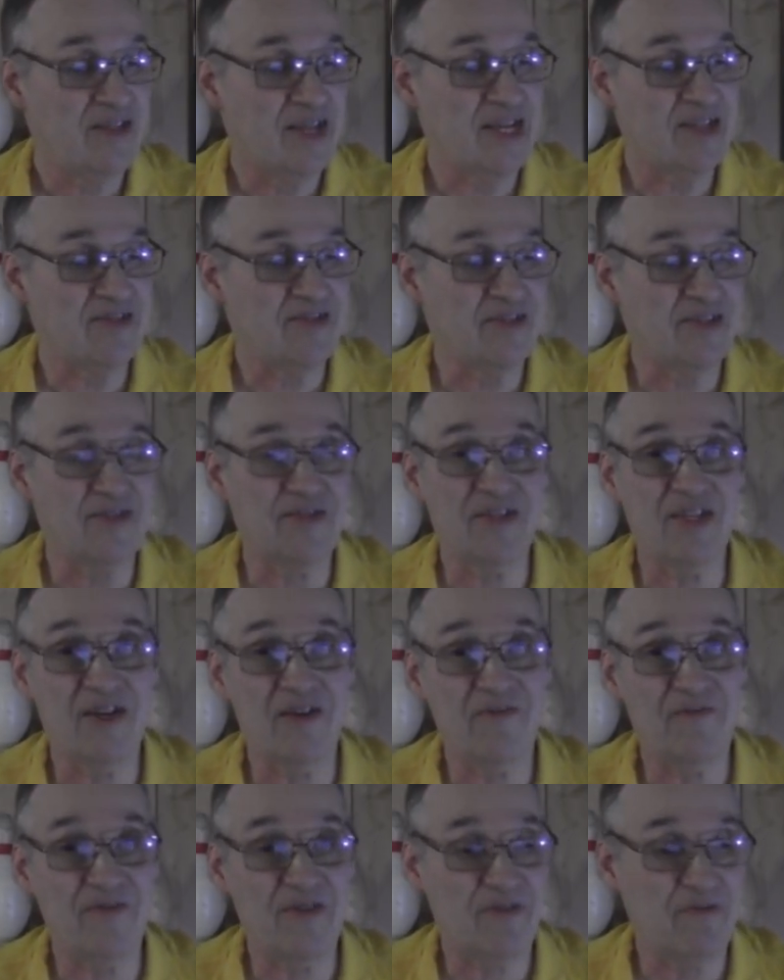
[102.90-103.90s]
That's the
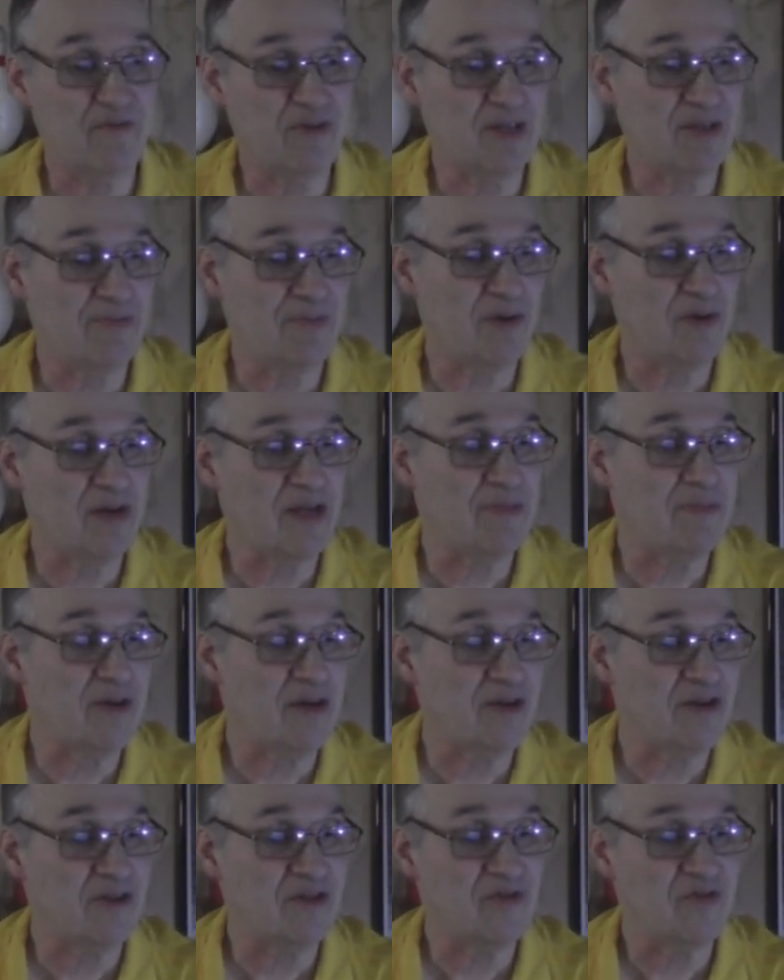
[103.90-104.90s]
stuff of which bowling
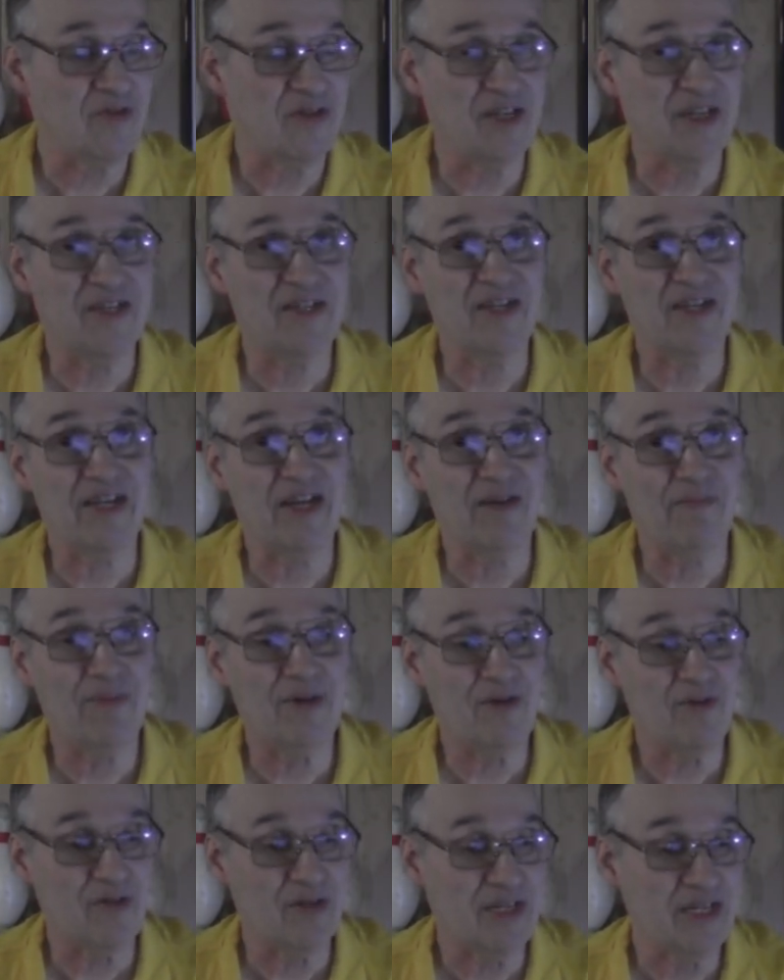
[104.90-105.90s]
balls traditionally are
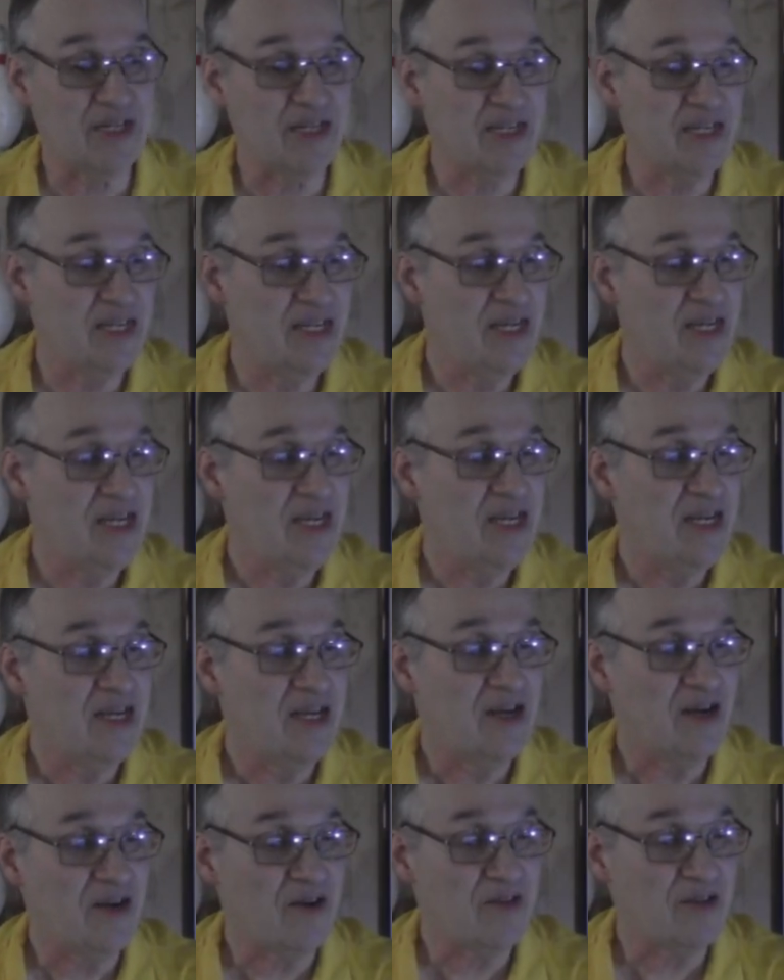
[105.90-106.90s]
molded,
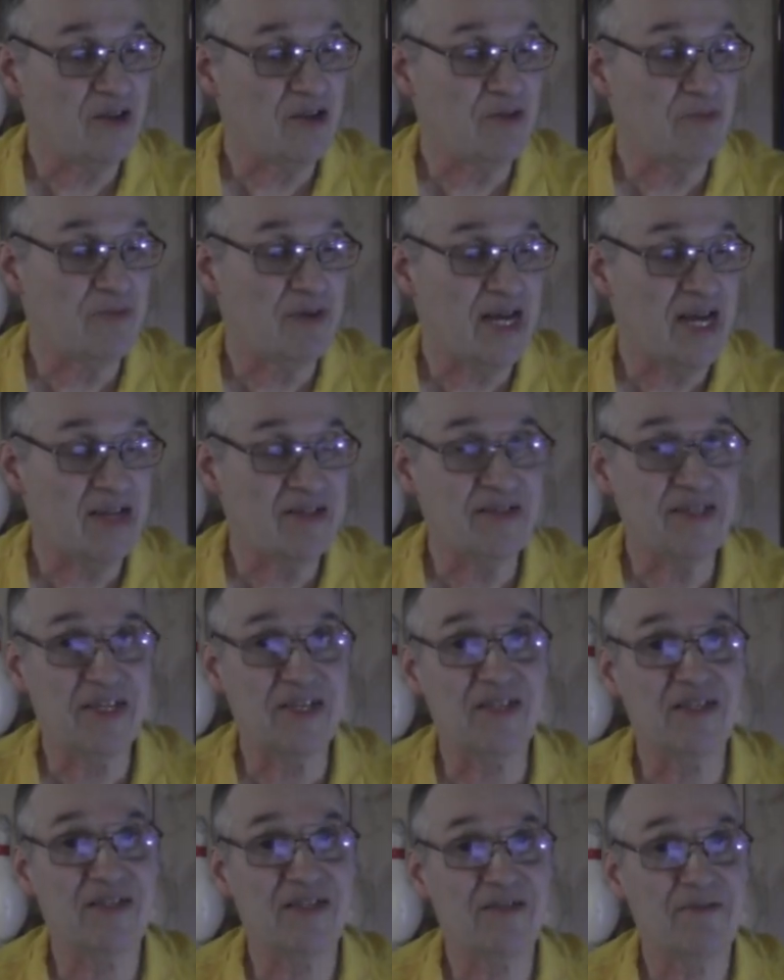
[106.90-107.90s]
although
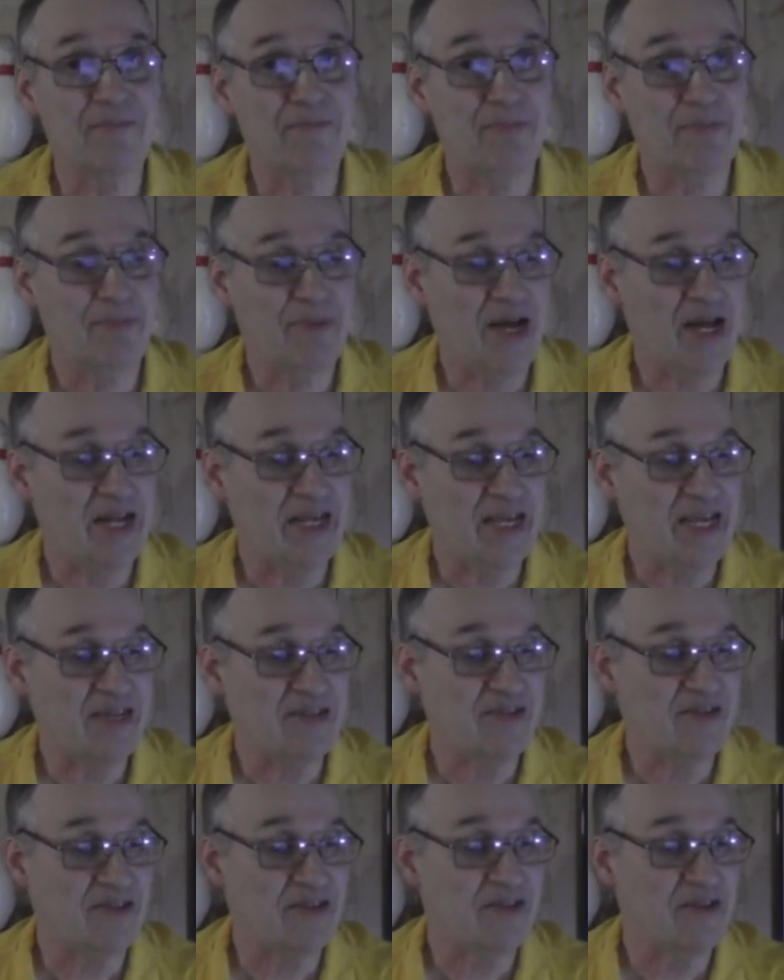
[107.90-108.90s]
plastics,
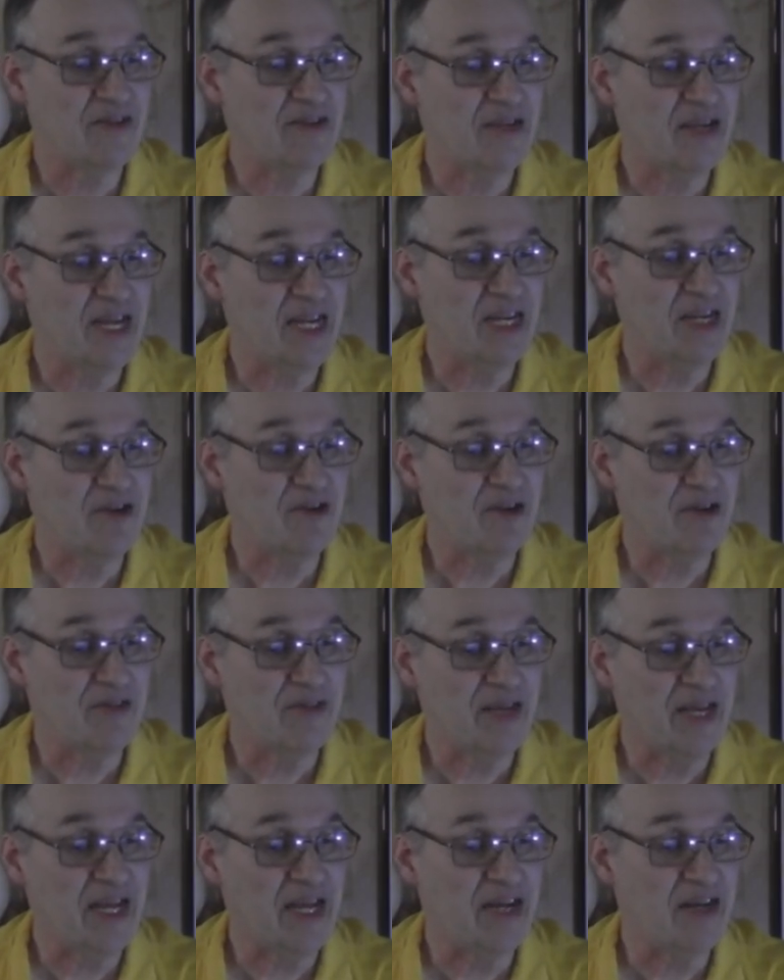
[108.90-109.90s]
polyester, and
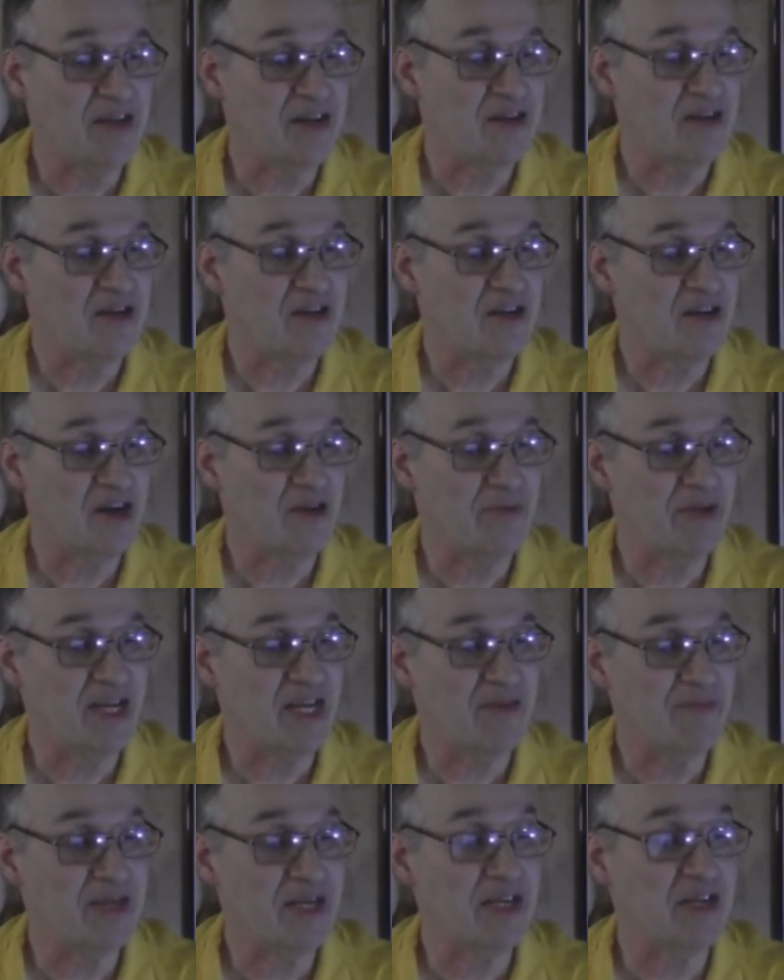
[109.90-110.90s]
urethane are
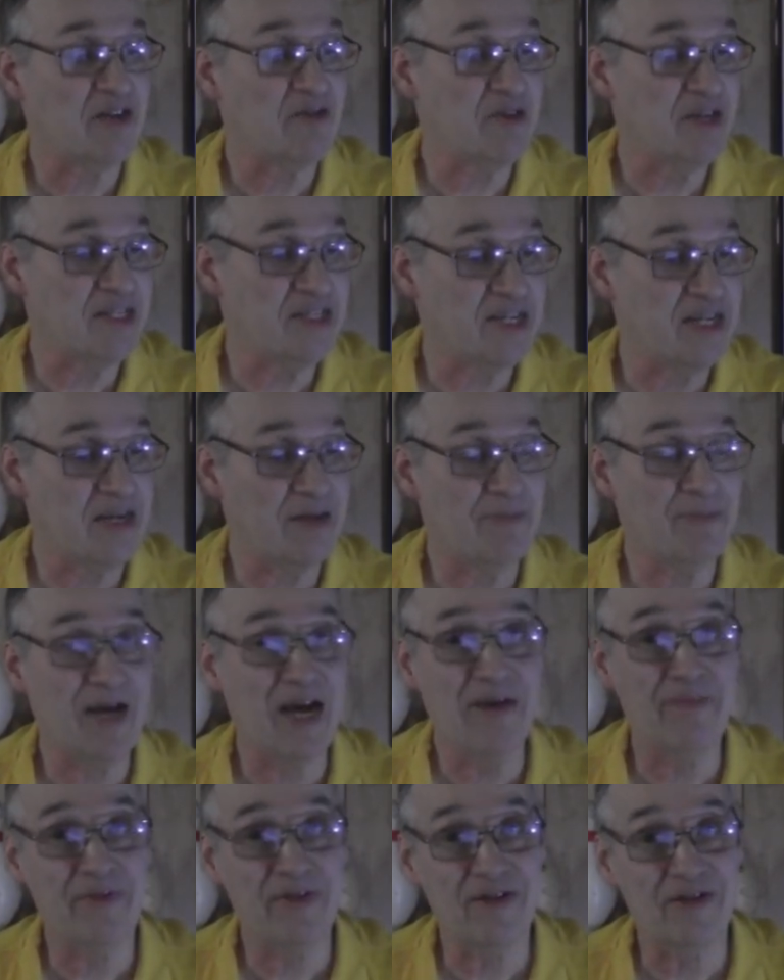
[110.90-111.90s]
becoming increasingly
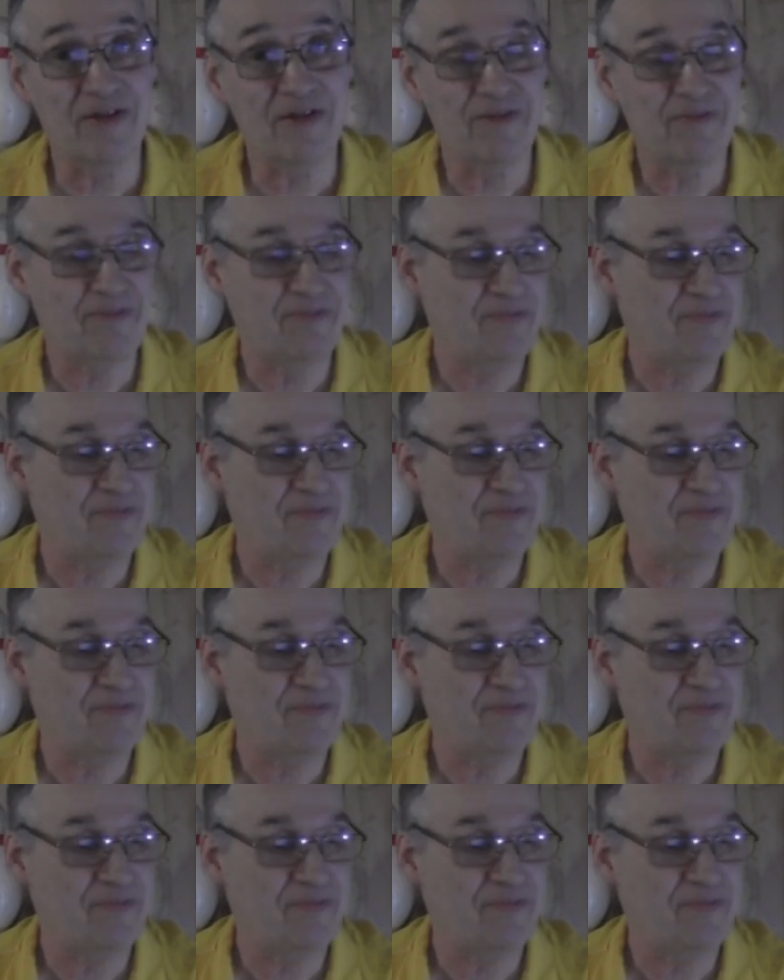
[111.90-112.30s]
popular.